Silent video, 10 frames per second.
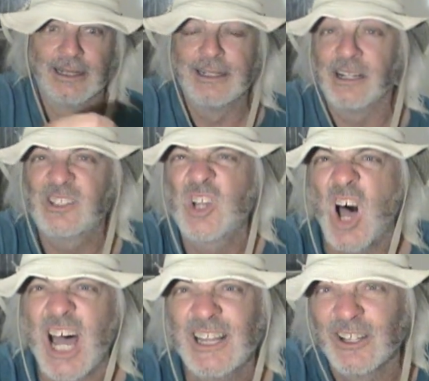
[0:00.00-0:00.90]
little
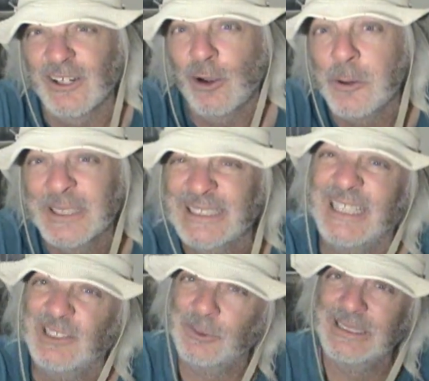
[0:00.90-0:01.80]
toddler
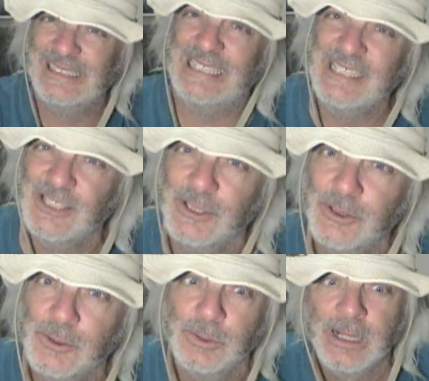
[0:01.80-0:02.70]
homosexuals
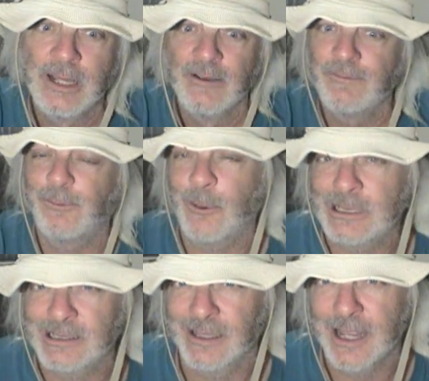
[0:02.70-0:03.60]
into
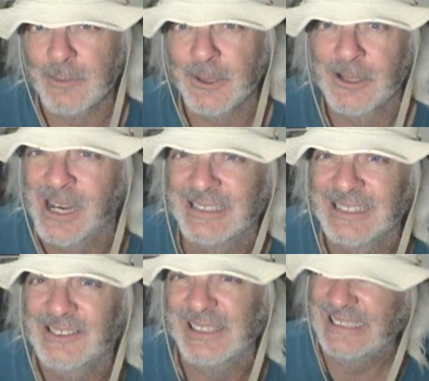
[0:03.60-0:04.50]
forced labor
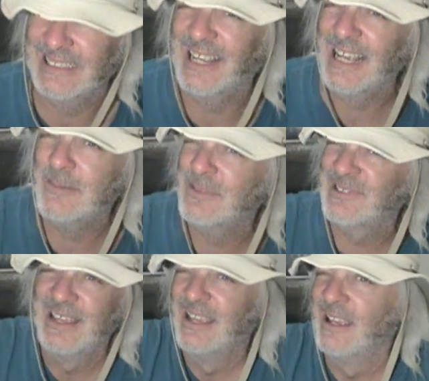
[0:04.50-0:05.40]
concentration
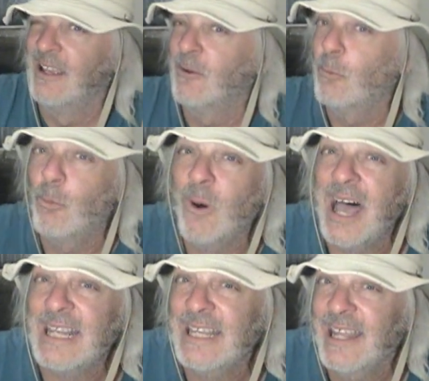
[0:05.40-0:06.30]
camps?
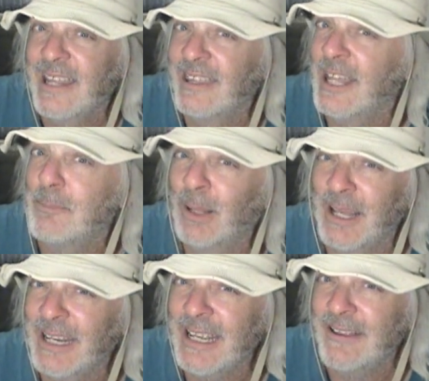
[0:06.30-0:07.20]
What the
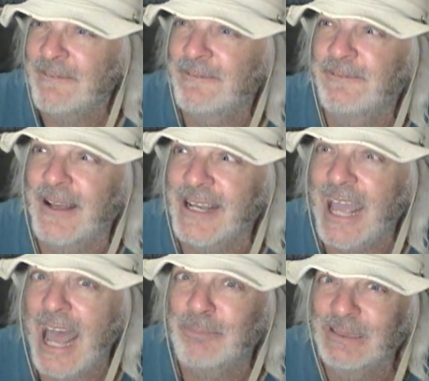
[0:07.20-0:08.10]
bloody fuck
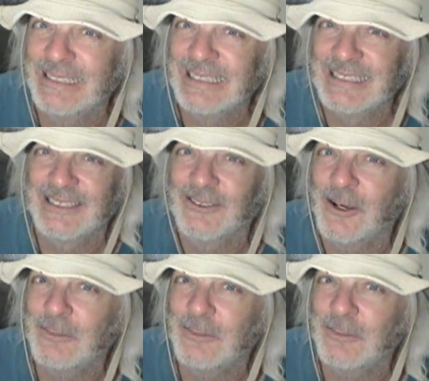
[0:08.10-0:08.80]
happens to